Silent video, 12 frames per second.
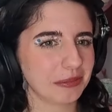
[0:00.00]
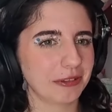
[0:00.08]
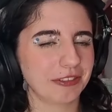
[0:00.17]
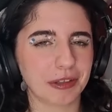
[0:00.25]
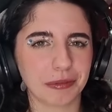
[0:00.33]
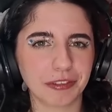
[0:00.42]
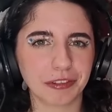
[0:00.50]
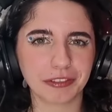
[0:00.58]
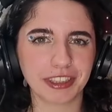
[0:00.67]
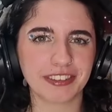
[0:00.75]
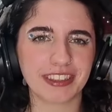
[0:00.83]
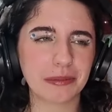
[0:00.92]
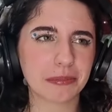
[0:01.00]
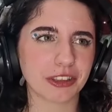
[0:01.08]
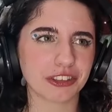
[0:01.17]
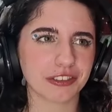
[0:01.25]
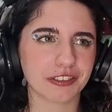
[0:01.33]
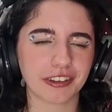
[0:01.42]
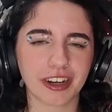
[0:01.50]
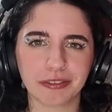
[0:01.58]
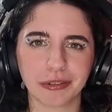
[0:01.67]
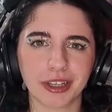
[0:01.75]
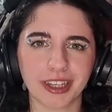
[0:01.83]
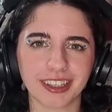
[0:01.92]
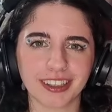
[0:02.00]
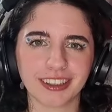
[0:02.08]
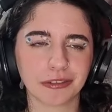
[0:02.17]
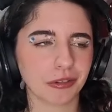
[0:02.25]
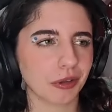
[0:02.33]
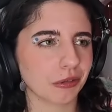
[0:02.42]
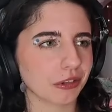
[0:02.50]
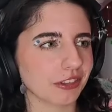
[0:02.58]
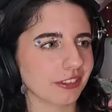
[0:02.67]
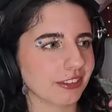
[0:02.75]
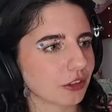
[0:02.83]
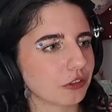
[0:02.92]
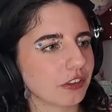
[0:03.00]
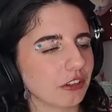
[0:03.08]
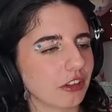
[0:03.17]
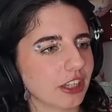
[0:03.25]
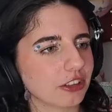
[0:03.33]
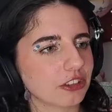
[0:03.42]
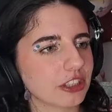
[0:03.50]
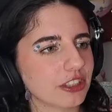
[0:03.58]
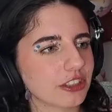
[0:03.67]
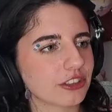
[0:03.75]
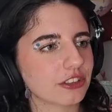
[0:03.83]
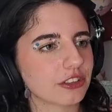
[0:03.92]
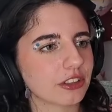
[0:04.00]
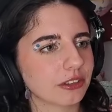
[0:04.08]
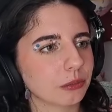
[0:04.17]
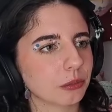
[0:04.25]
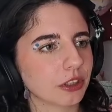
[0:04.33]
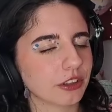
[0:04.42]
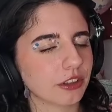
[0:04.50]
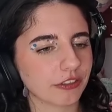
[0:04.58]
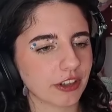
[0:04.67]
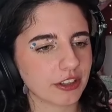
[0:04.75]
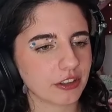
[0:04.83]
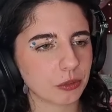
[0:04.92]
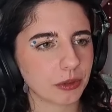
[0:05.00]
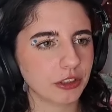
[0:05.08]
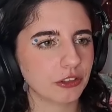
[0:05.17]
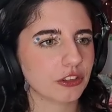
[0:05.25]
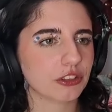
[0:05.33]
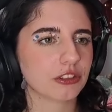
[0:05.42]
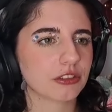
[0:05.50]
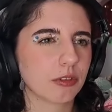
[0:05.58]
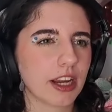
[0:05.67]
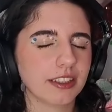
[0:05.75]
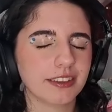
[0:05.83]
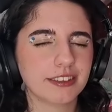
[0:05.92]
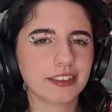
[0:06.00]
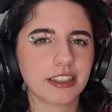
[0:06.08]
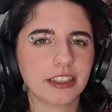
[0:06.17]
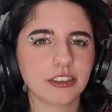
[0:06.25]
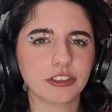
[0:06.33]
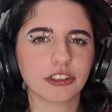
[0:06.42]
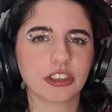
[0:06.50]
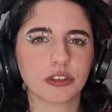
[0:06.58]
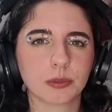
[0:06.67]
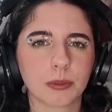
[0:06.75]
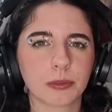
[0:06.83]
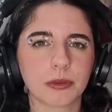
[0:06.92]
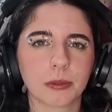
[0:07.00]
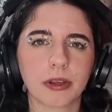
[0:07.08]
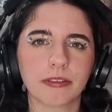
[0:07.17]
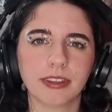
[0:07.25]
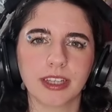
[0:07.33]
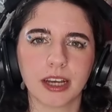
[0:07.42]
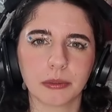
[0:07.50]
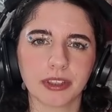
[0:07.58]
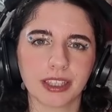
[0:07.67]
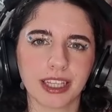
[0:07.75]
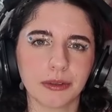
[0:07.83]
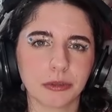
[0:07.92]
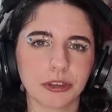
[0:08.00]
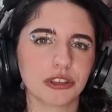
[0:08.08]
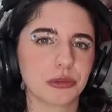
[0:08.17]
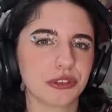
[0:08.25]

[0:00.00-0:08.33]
to be fair, we've not really seen much of her, have we? Of Lauren. I just feel like she's one of the friends where you just rarely see and she just pops up every now and again when she